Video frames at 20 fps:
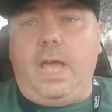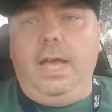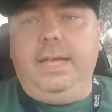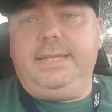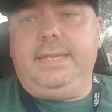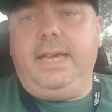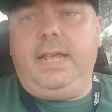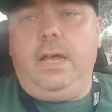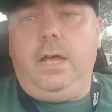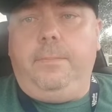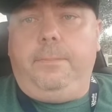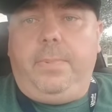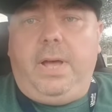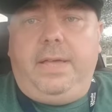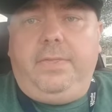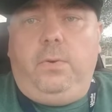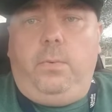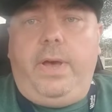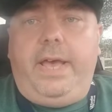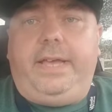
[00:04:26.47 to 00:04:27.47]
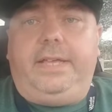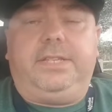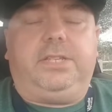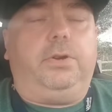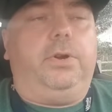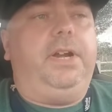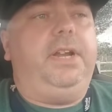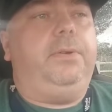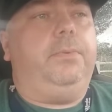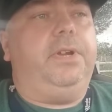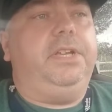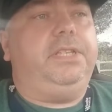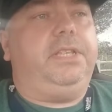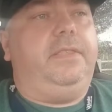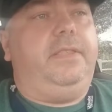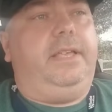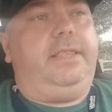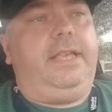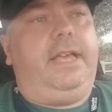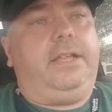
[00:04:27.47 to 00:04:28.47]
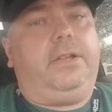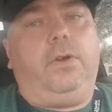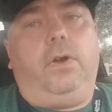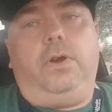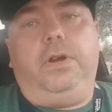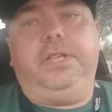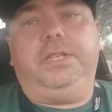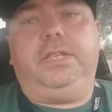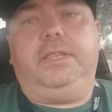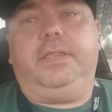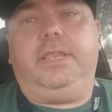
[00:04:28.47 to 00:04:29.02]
said, by the way, is there any reason that that card